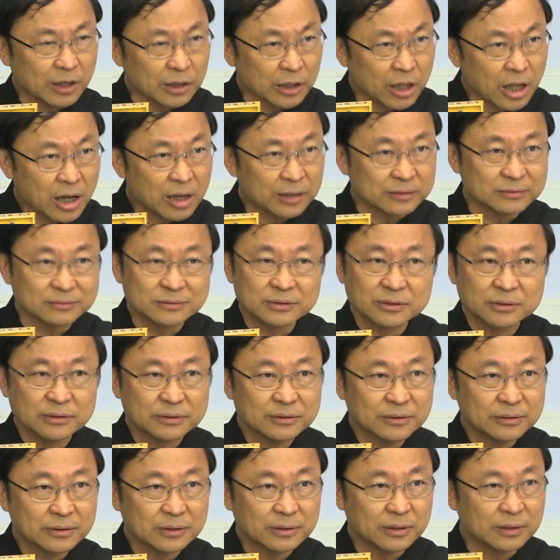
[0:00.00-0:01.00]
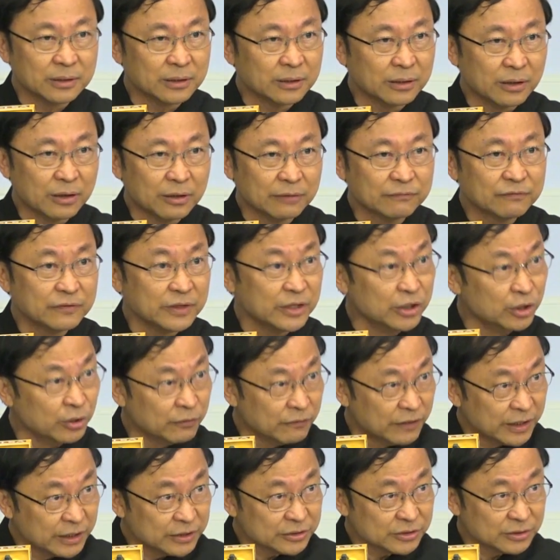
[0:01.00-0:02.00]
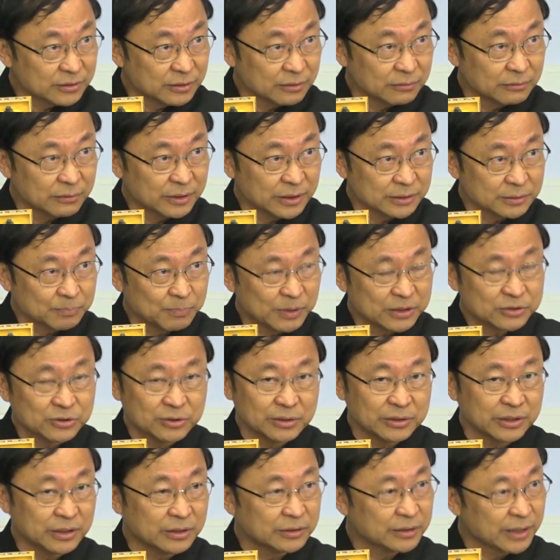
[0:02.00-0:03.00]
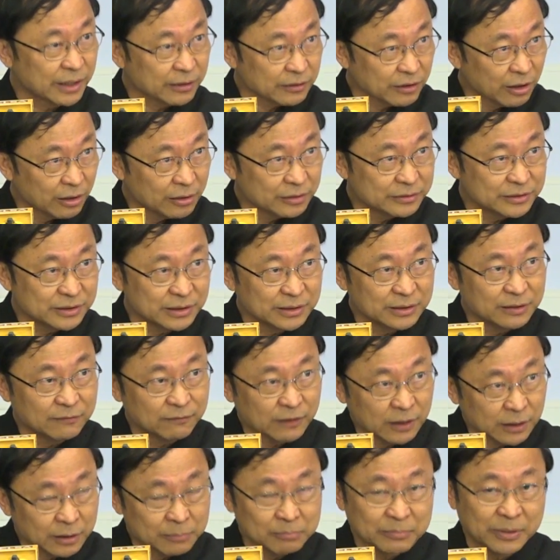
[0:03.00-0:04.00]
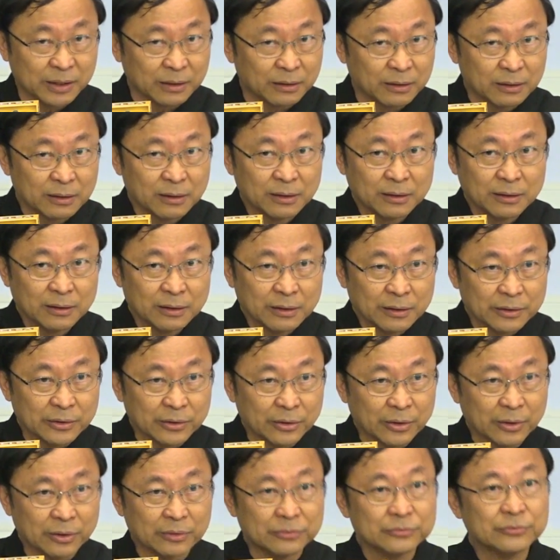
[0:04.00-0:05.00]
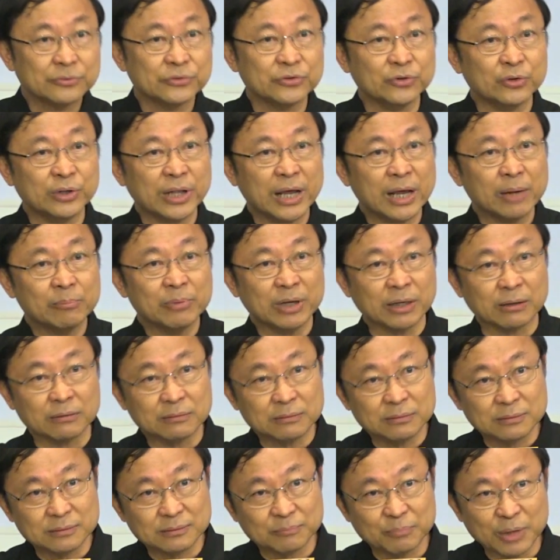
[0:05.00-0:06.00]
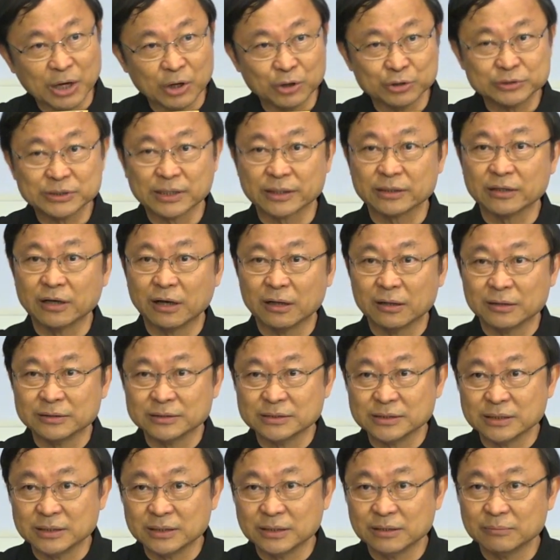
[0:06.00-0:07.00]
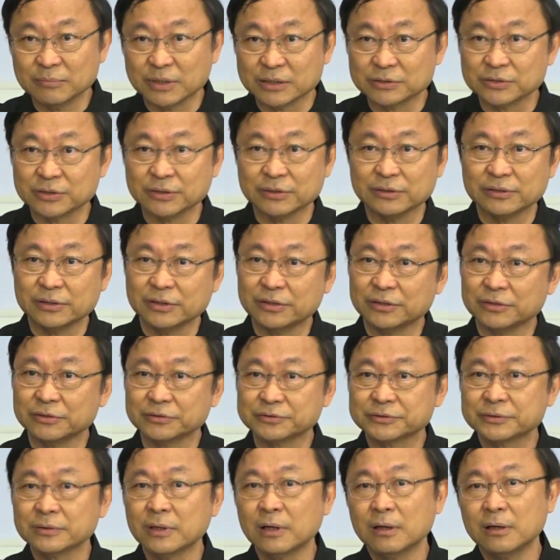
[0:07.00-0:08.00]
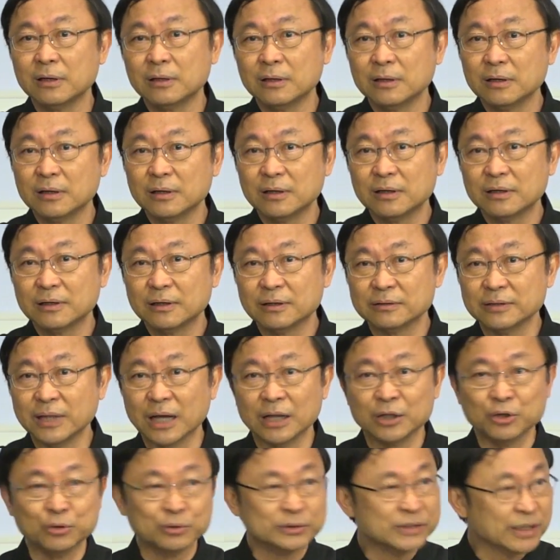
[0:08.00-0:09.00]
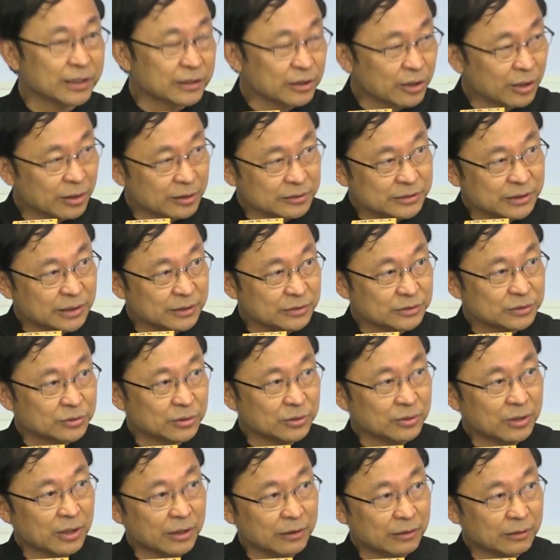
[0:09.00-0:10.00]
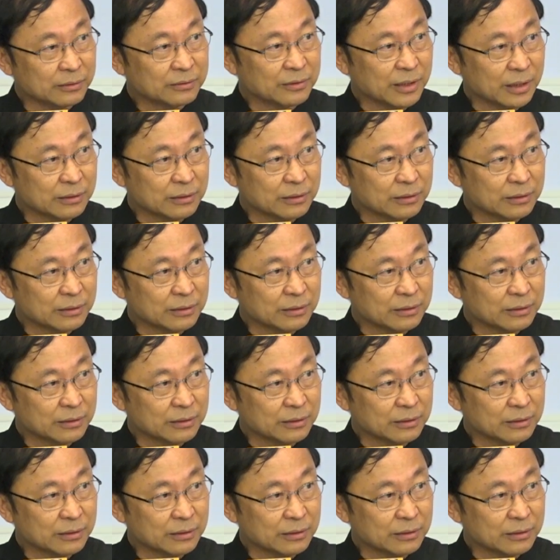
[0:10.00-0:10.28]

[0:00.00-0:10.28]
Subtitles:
a lot of innovation, especially technology development. You name it, biotechnology, materials, nanotechnology, and so on.